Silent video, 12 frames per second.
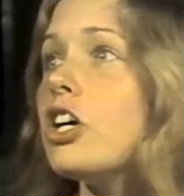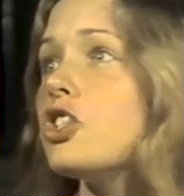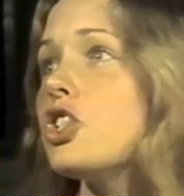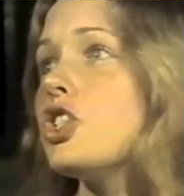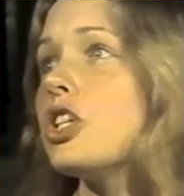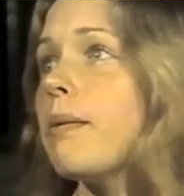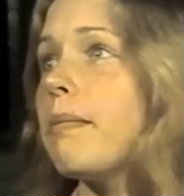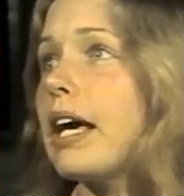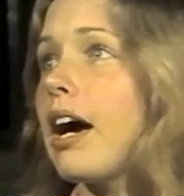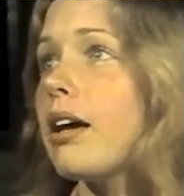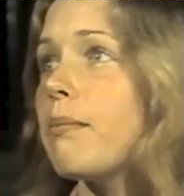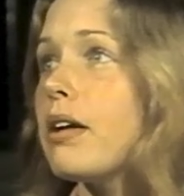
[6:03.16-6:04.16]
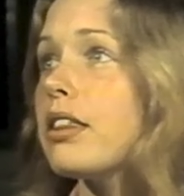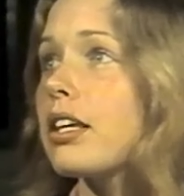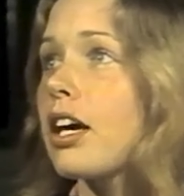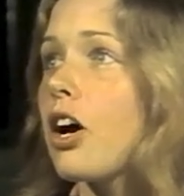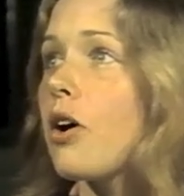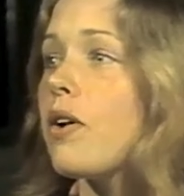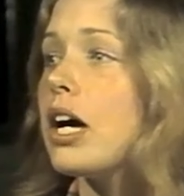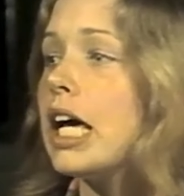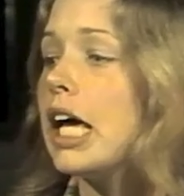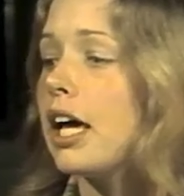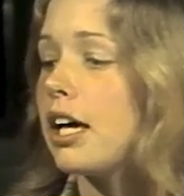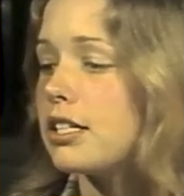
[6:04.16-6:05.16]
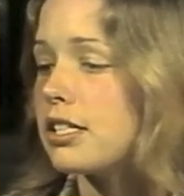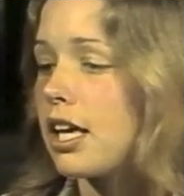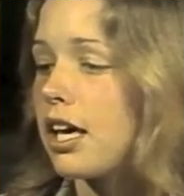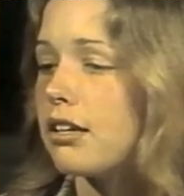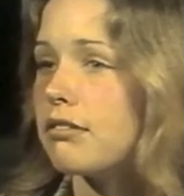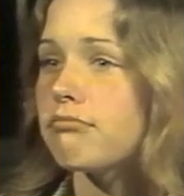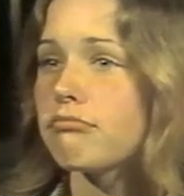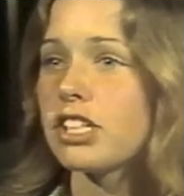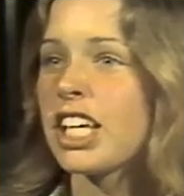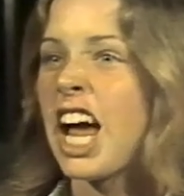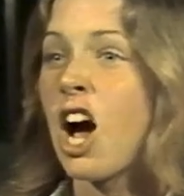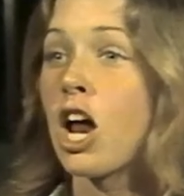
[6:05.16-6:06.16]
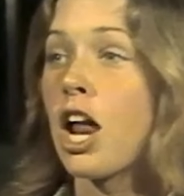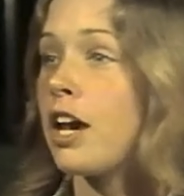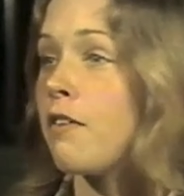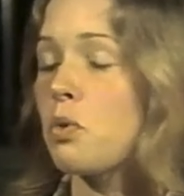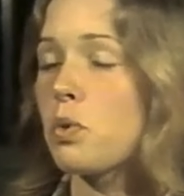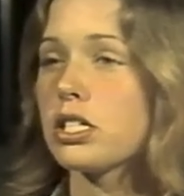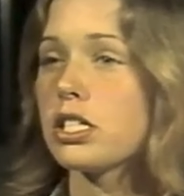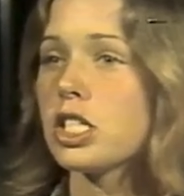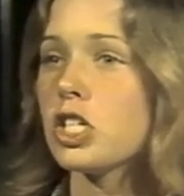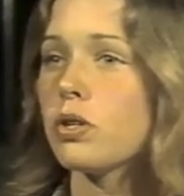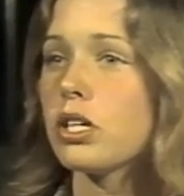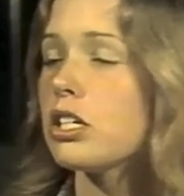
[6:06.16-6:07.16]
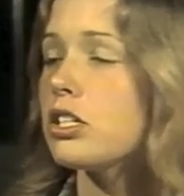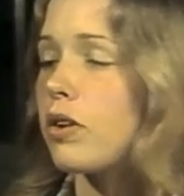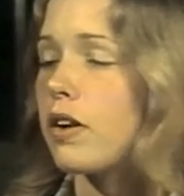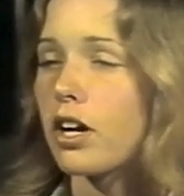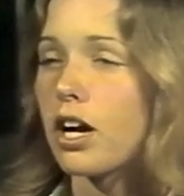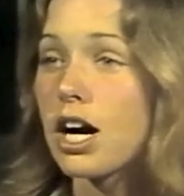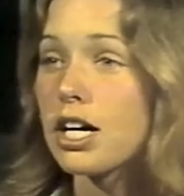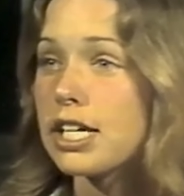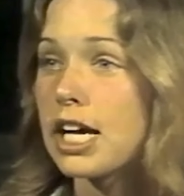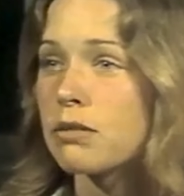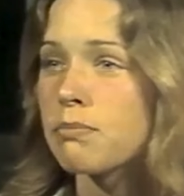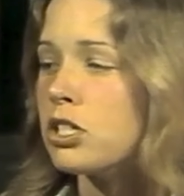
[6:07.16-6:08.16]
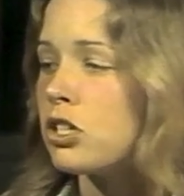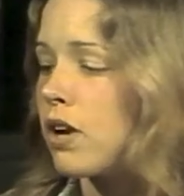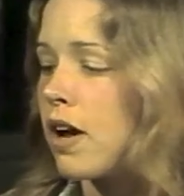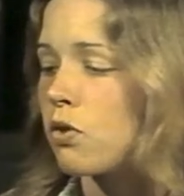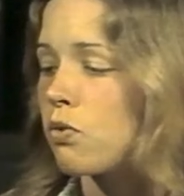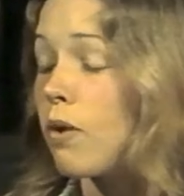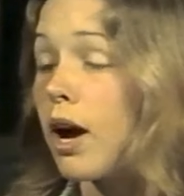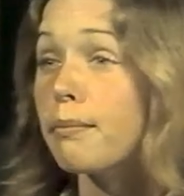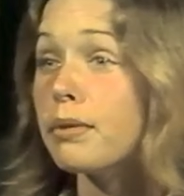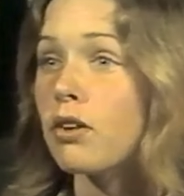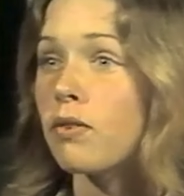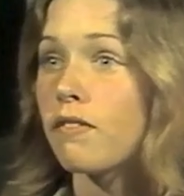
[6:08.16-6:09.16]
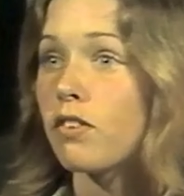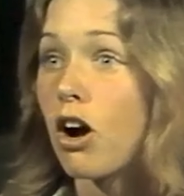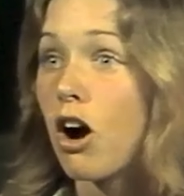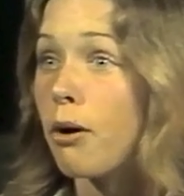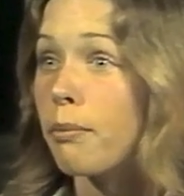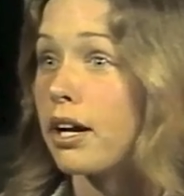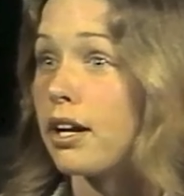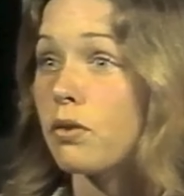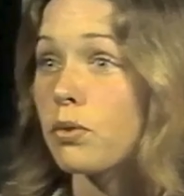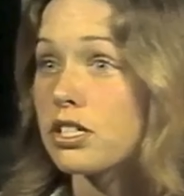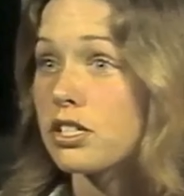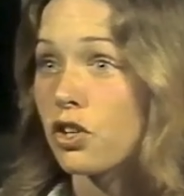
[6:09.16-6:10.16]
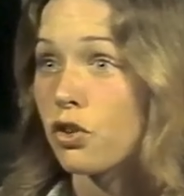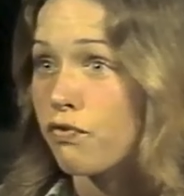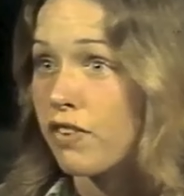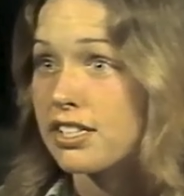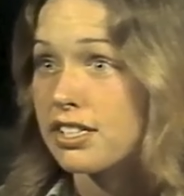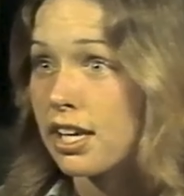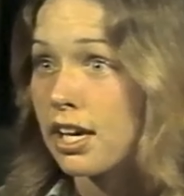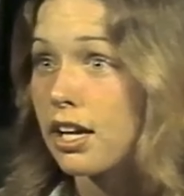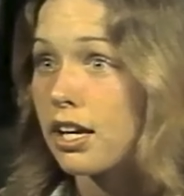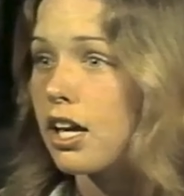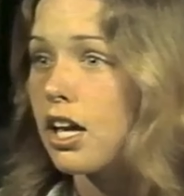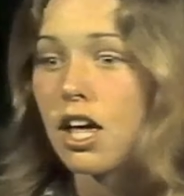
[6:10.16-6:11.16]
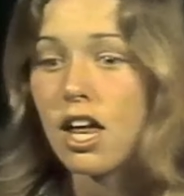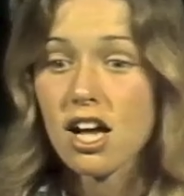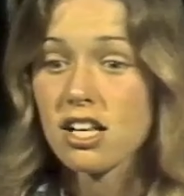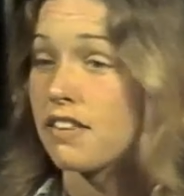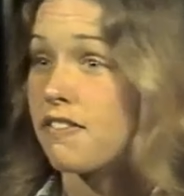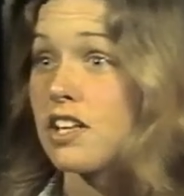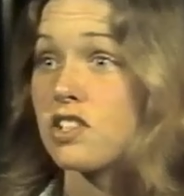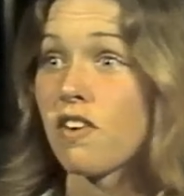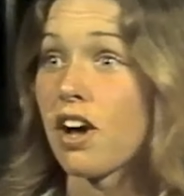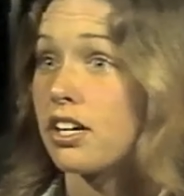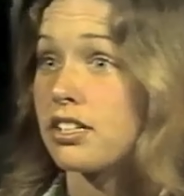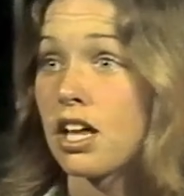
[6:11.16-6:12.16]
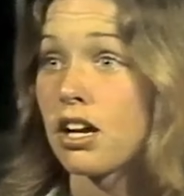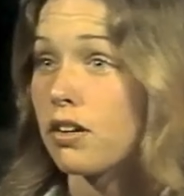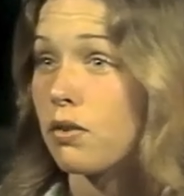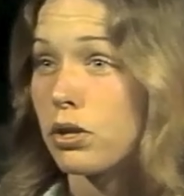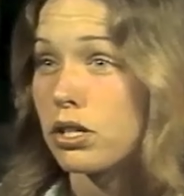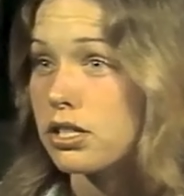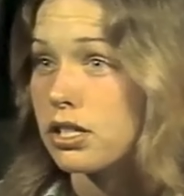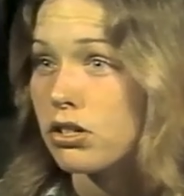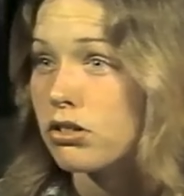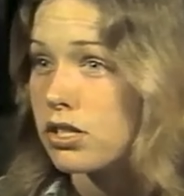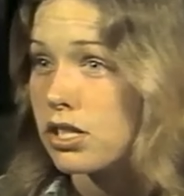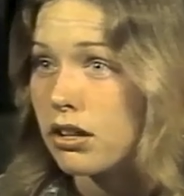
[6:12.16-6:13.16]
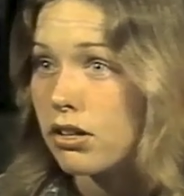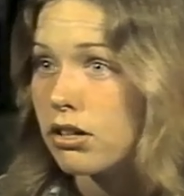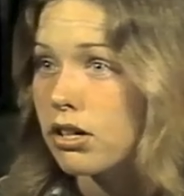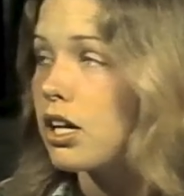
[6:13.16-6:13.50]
She shipped me out a month ago and said, get out. I never want to see you again. Don't ever contact me. Don't ever write me. Don't ever call me. I never want to see your face again. I said, that's fine, because I don't ever want to see yours either.